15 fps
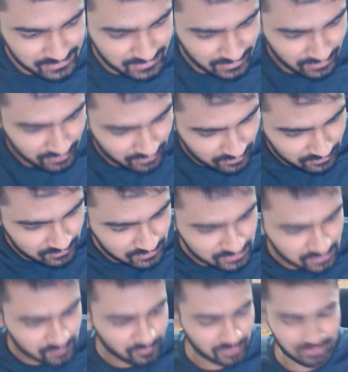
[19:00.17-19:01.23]
say this
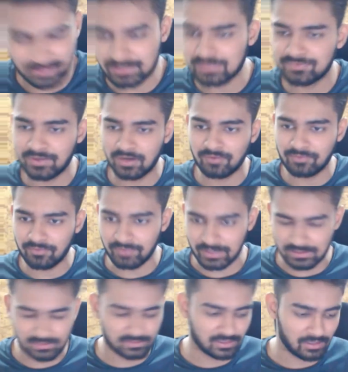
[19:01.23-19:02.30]
is one of the
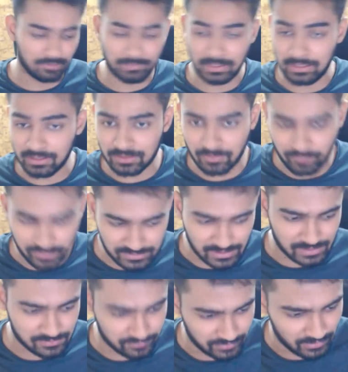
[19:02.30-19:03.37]
ways. There are many other ways
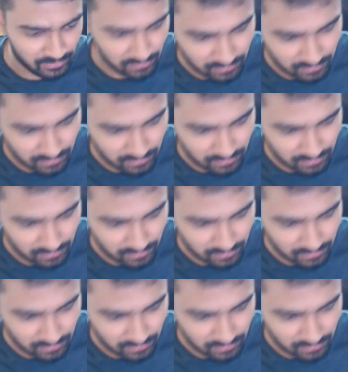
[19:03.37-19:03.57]
as well.